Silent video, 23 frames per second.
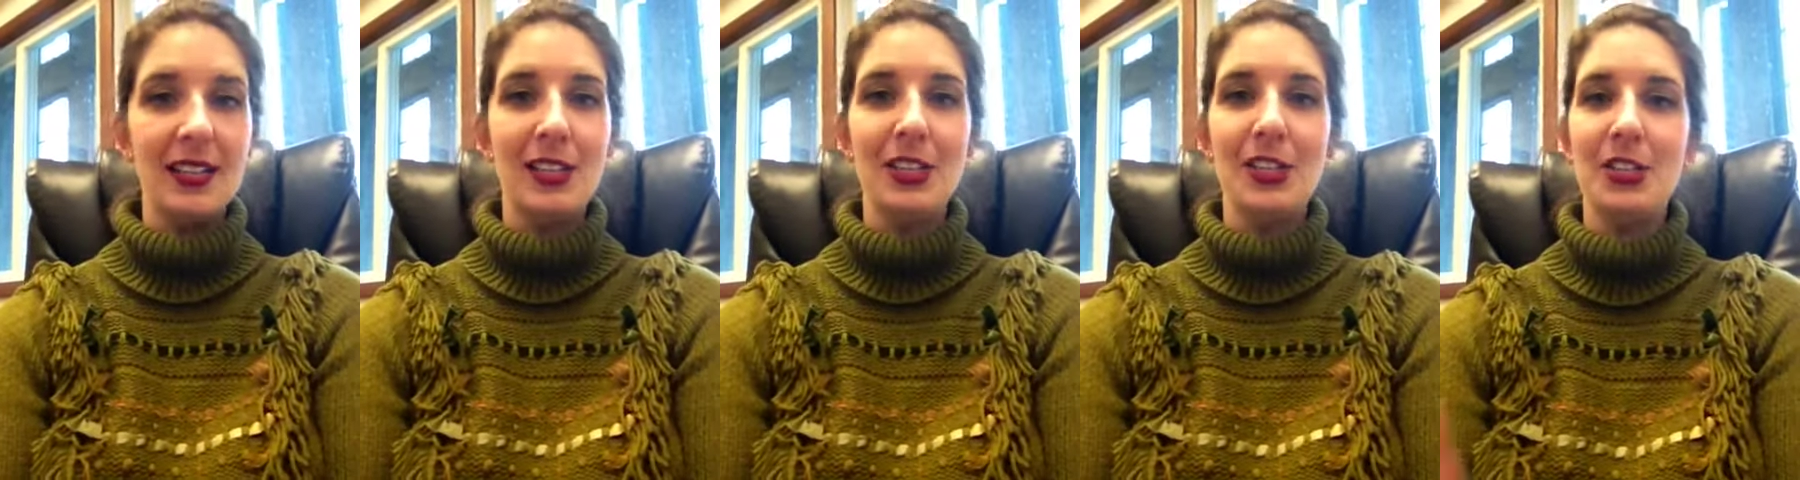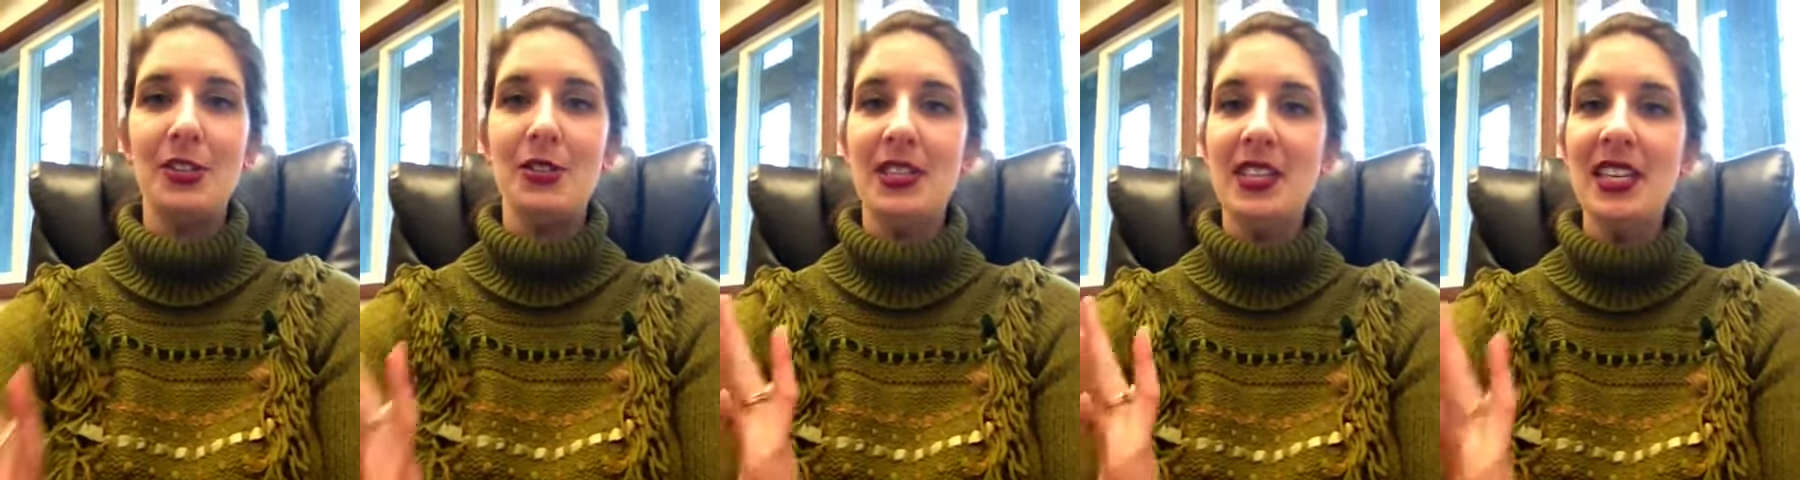
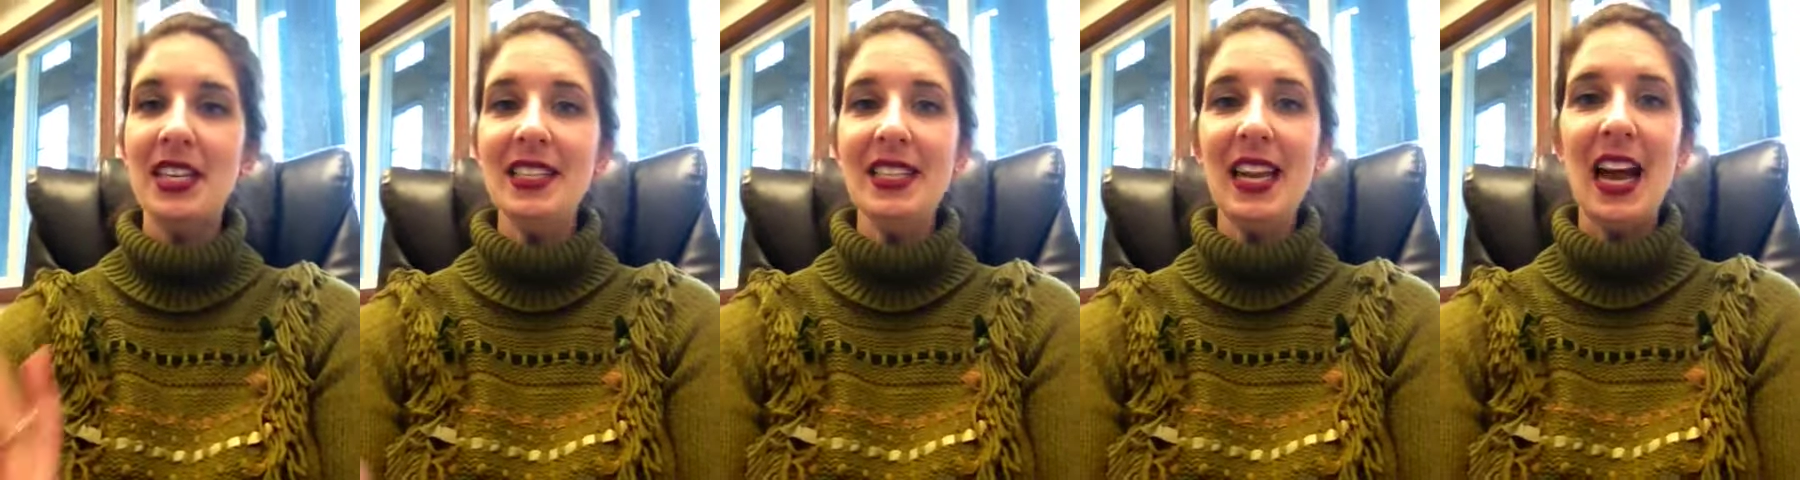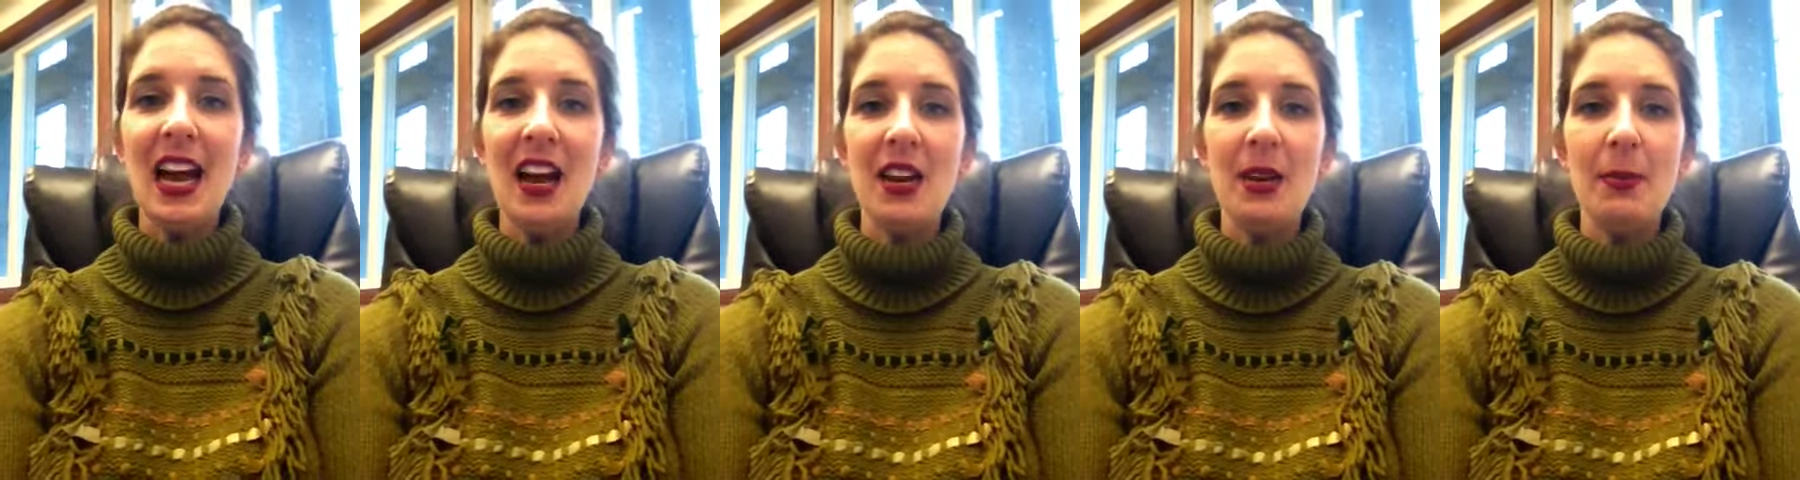that you sit
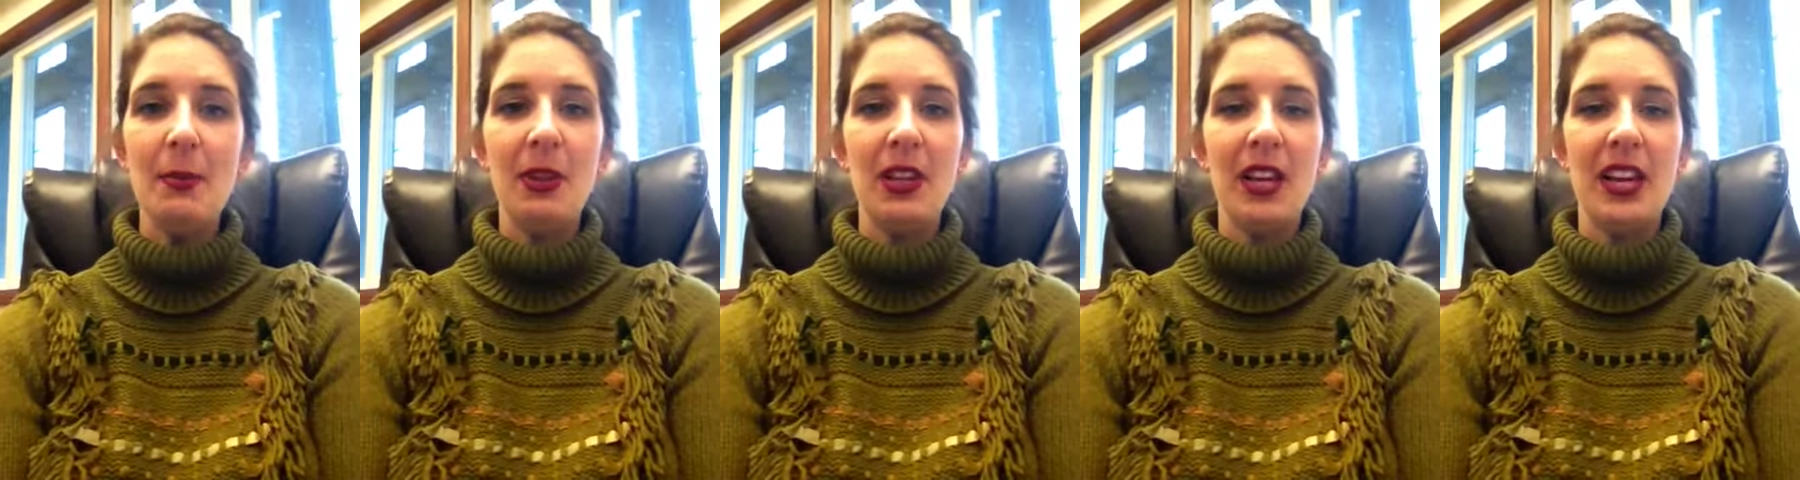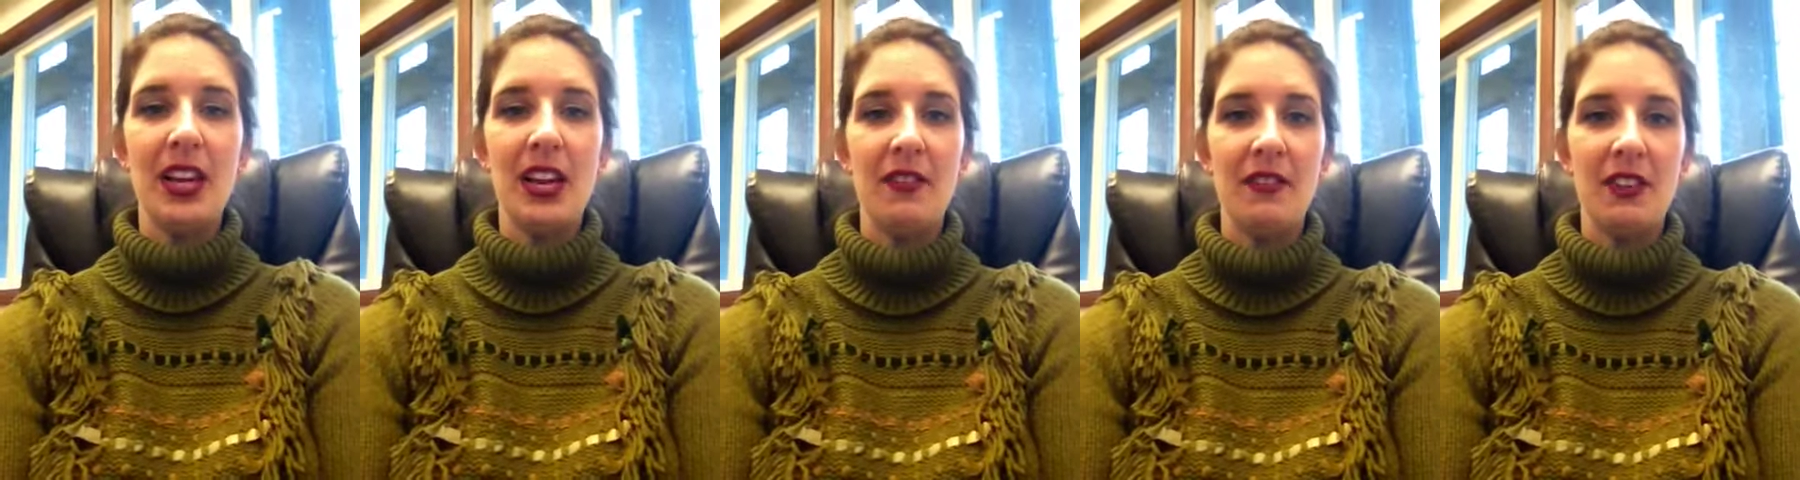down and
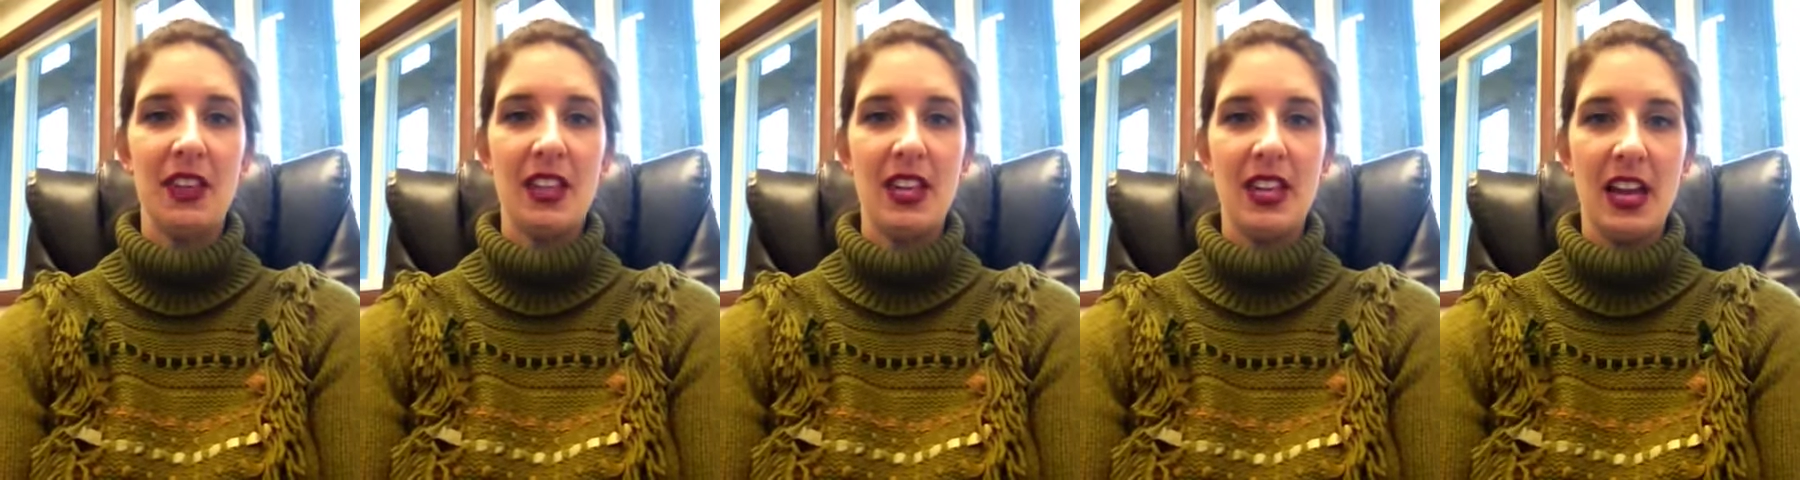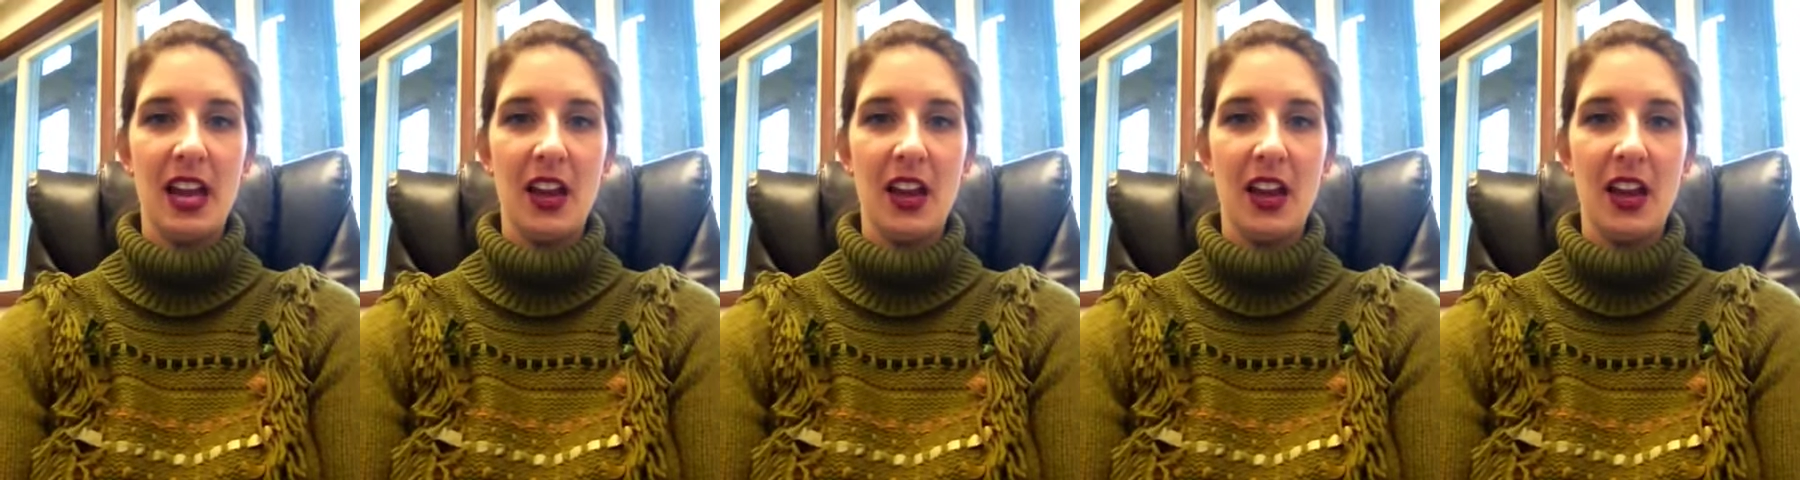plan everything